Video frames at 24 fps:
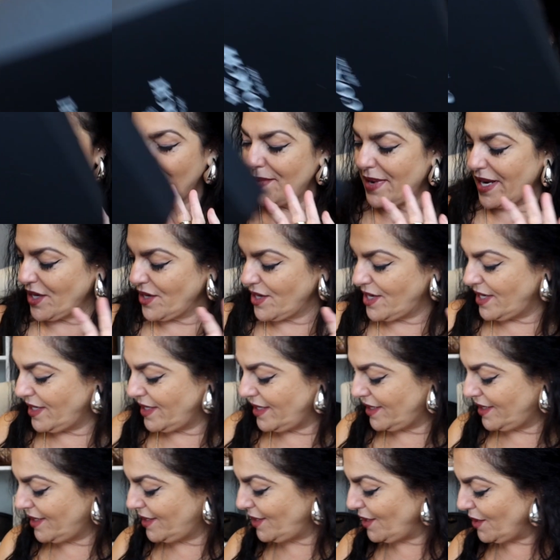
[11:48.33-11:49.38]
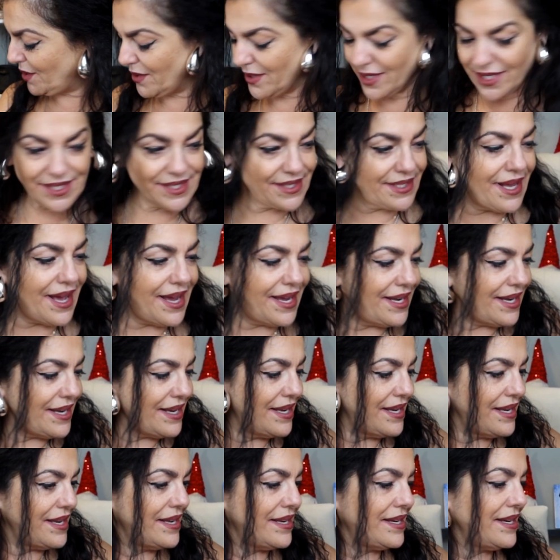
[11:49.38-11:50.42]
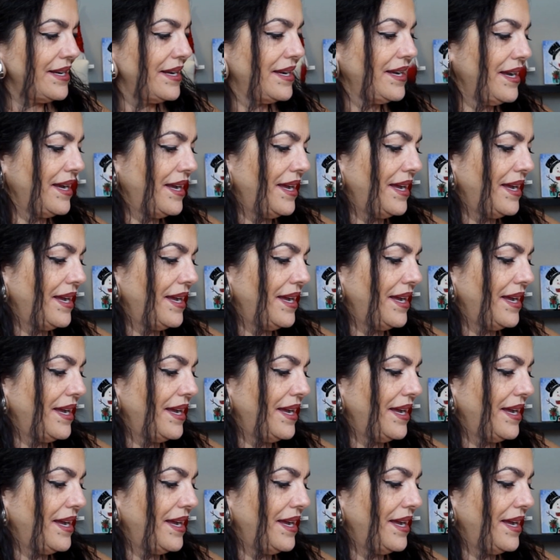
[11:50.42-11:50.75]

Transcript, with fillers: Oh my goodness, so excited.